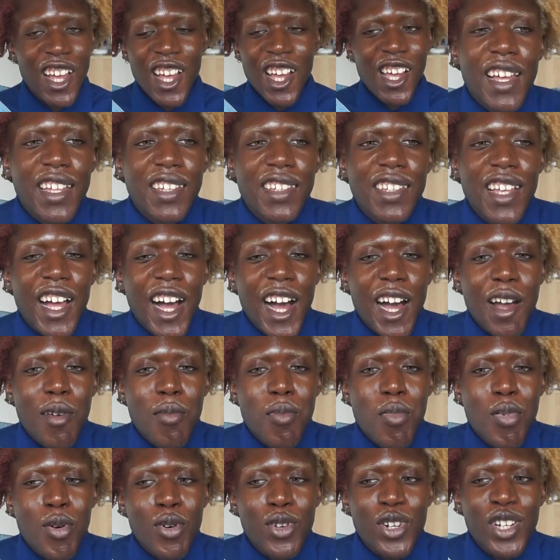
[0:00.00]
And I
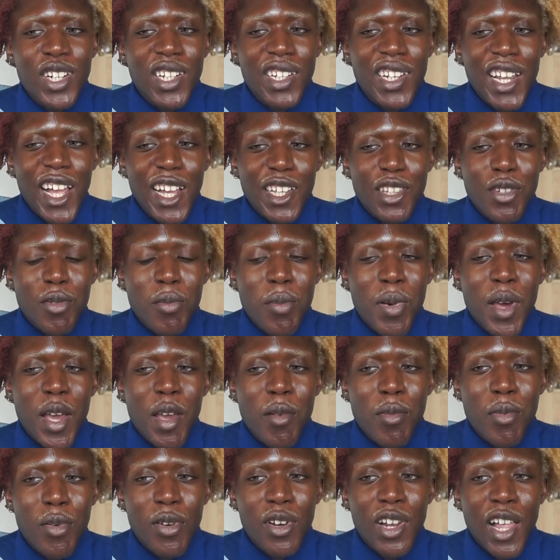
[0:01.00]
put it like the
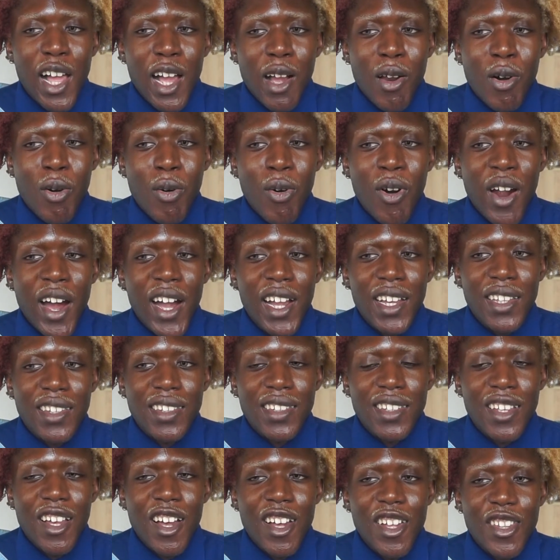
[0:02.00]
paper like
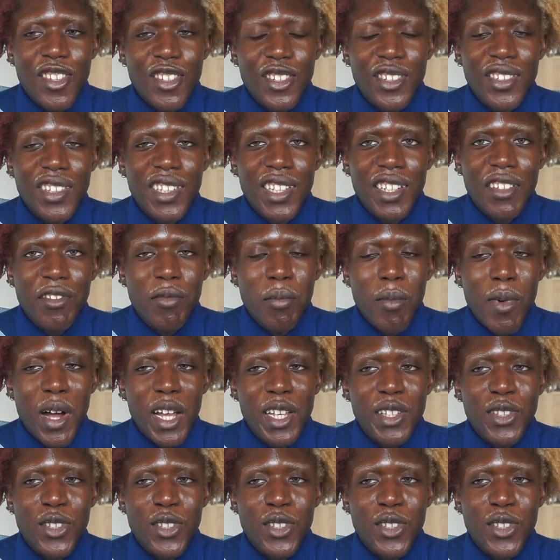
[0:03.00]
right underneath my